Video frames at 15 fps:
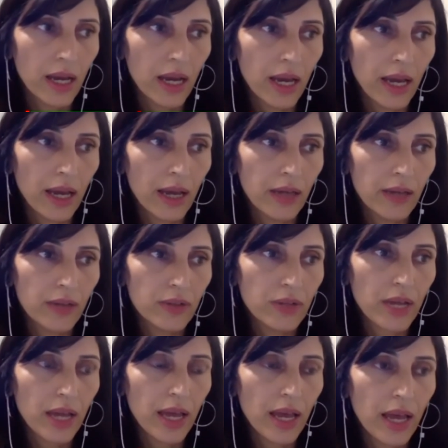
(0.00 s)
And
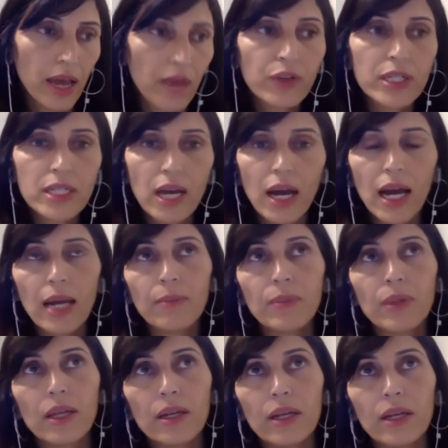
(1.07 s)
every time
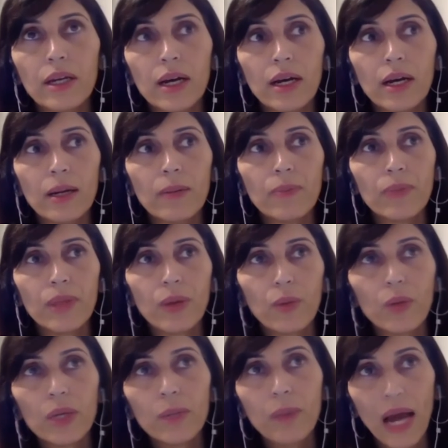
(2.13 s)
that
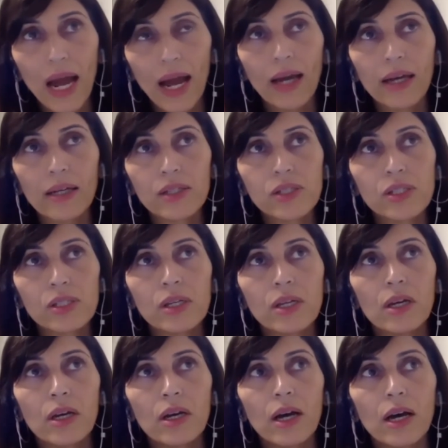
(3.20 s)
we pass
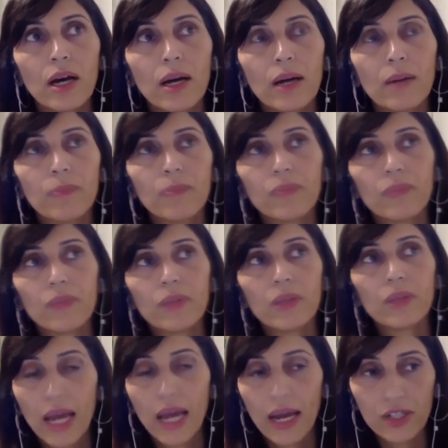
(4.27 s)

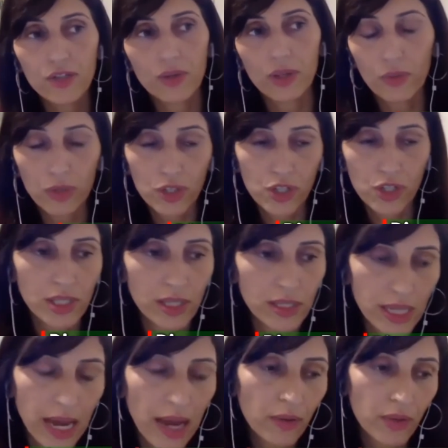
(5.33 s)
Nazareth, which is the
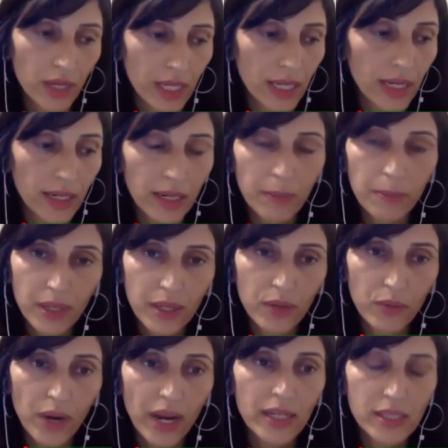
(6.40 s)
town that he ended up being
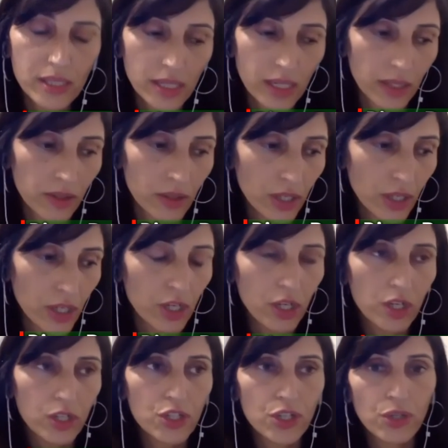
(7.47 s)
raised in,
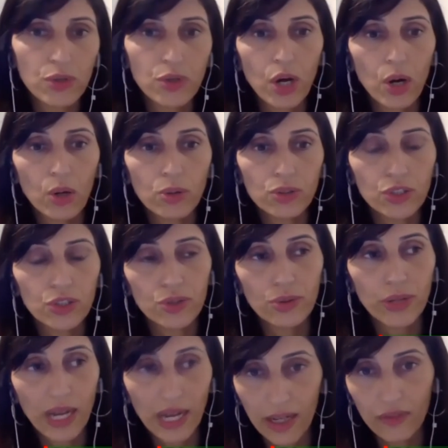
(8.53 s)
to go to
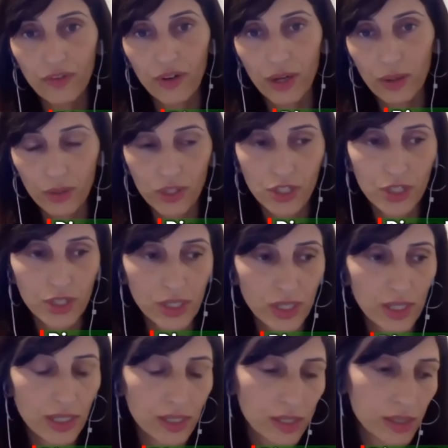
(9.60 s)
Haifa, which is
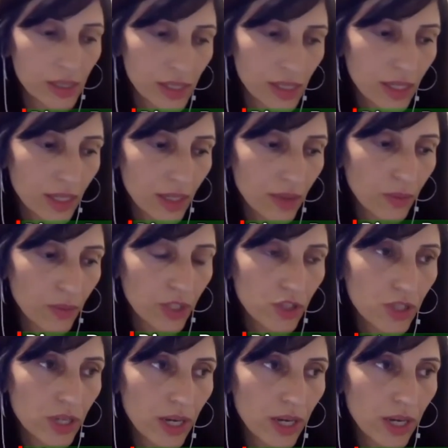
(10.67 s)
the city in which